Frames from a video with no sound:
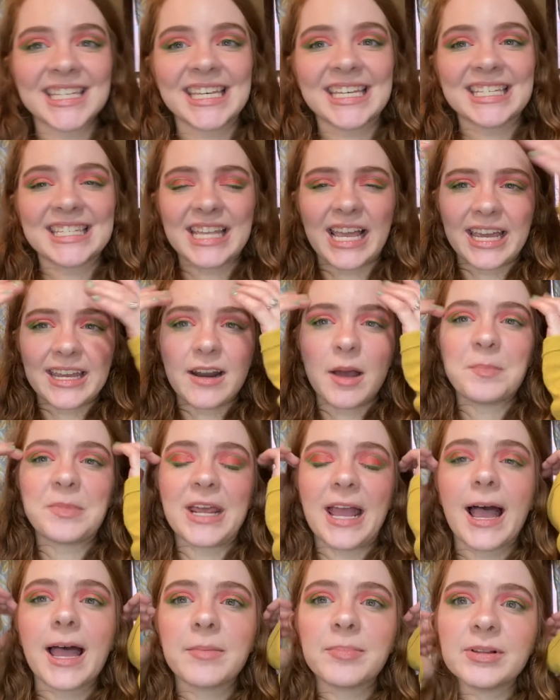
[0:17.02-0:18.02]
second
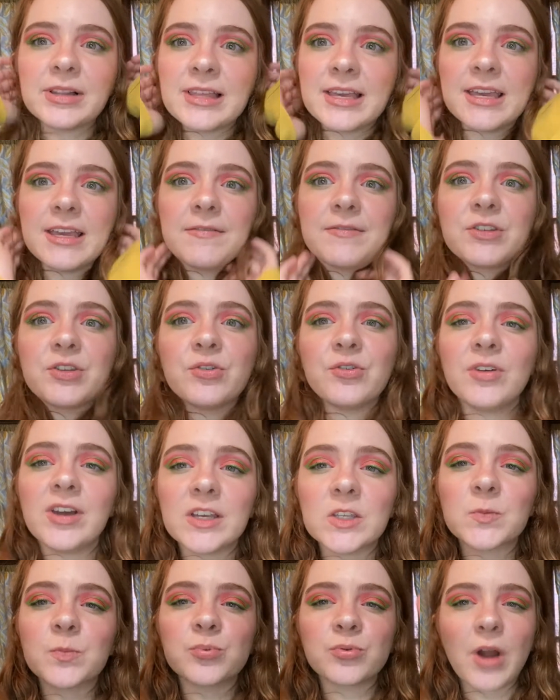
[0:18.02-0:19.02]
update, I believe, so you
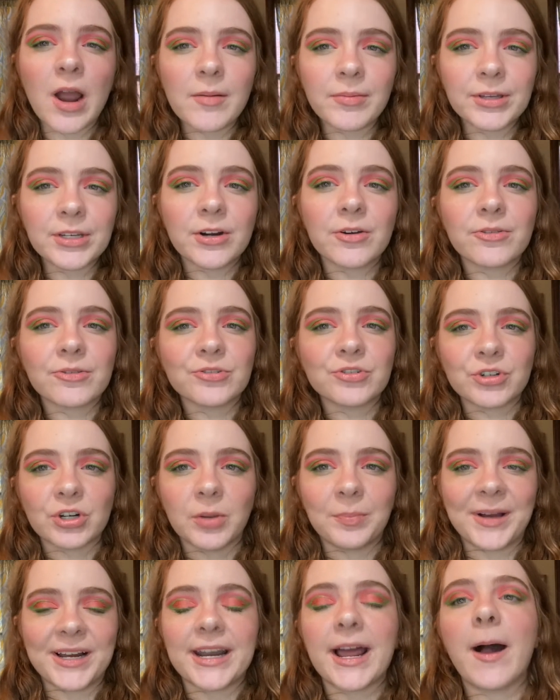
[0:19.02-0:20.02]
guys probably know the drill
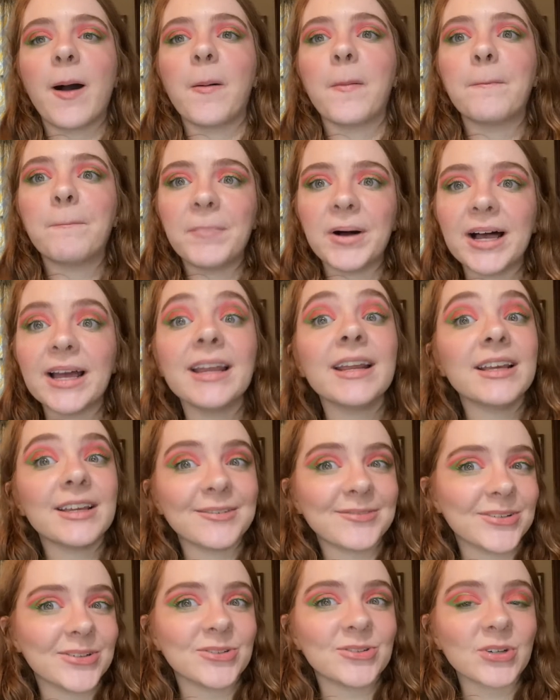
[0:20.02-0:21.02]
by now, but
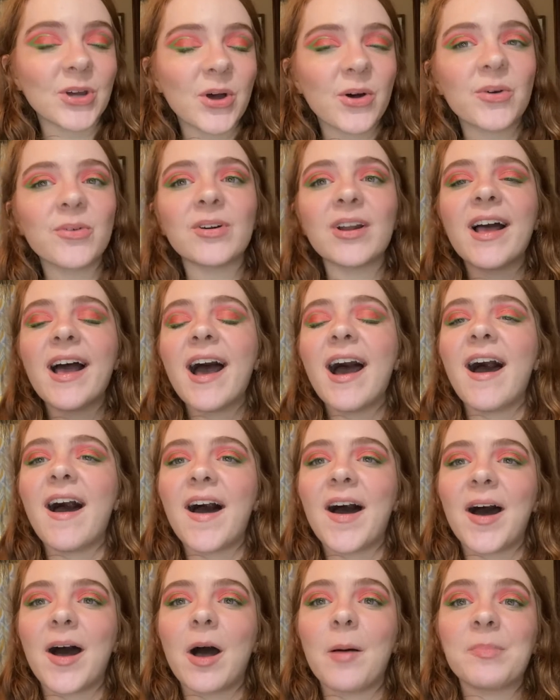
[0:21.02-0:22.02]
if you don't,
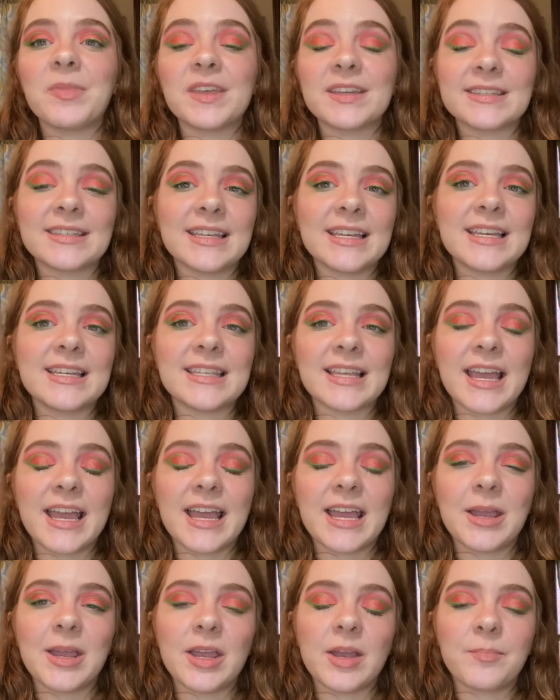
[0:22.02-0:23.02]
this is
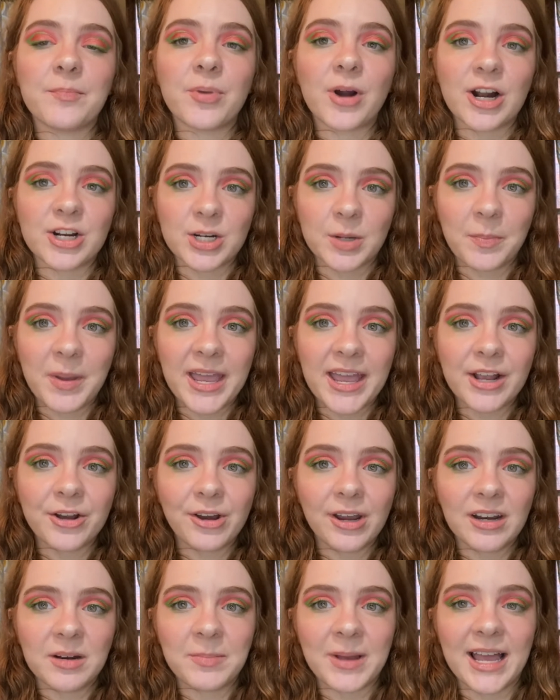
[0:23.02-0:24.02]
a project pan
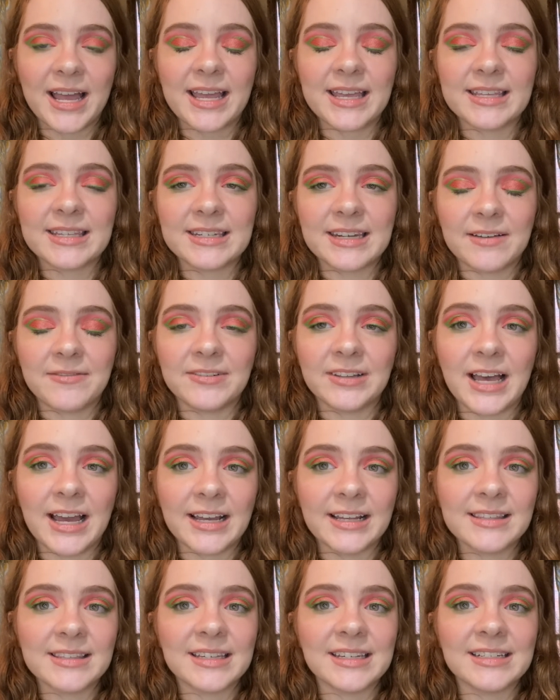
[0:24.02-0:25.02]
created by Steph
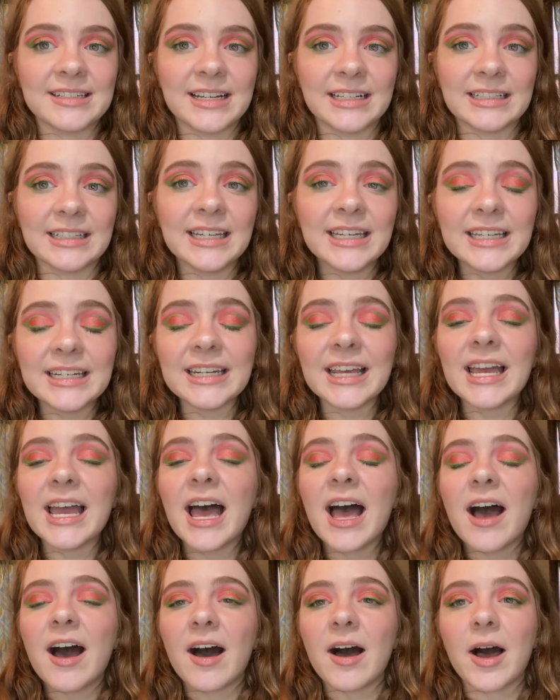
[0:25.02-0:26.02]
Lyons and Delwyn
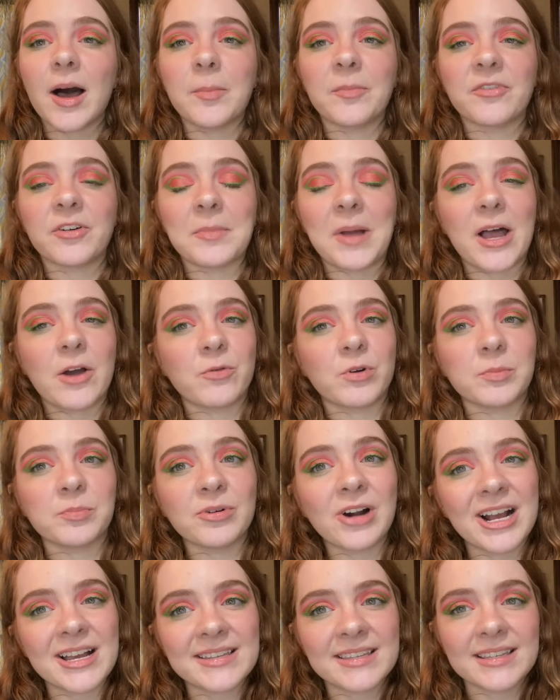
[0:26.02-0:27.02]
from Outward
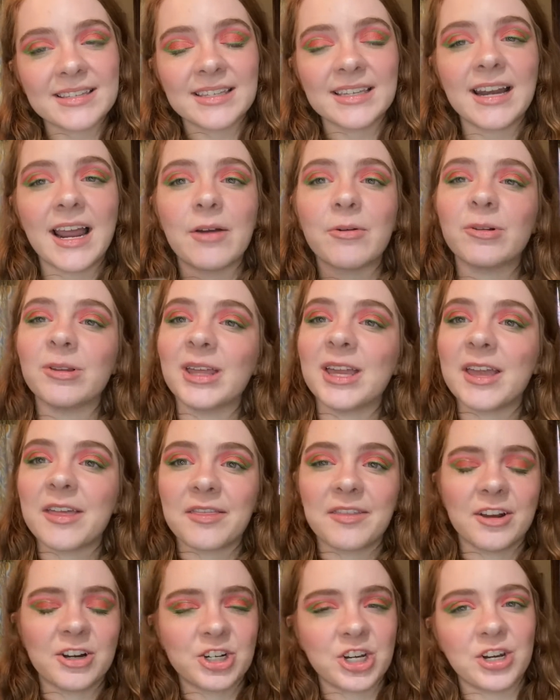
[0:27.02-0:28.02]
Processing. I will link
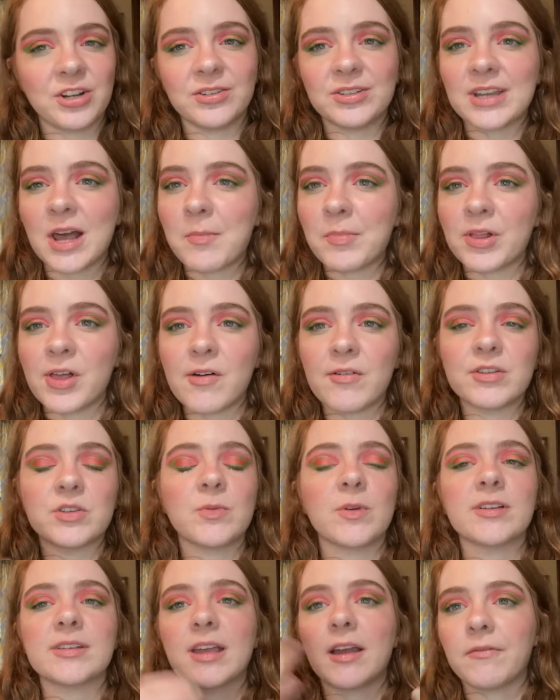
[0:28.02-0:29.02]
their channels down below as
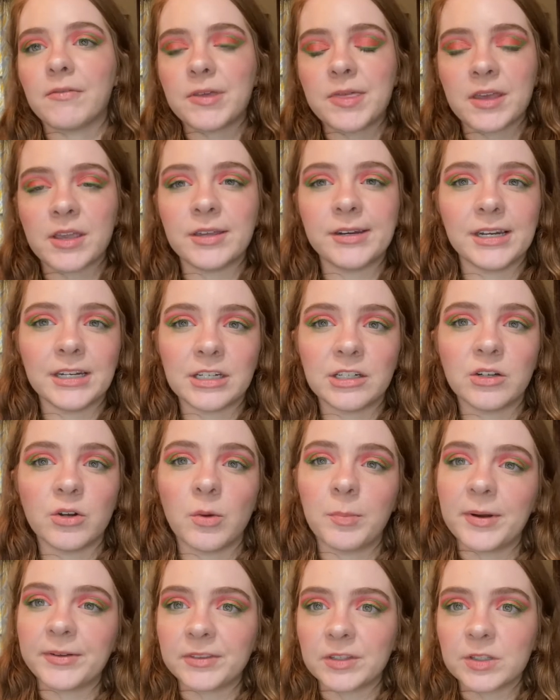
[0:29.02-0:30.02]
well as everything you need to know
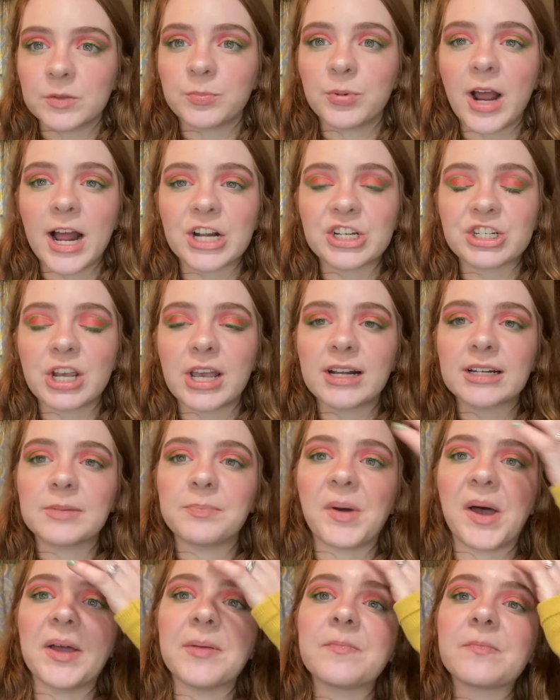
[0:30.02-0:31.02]
about this project. But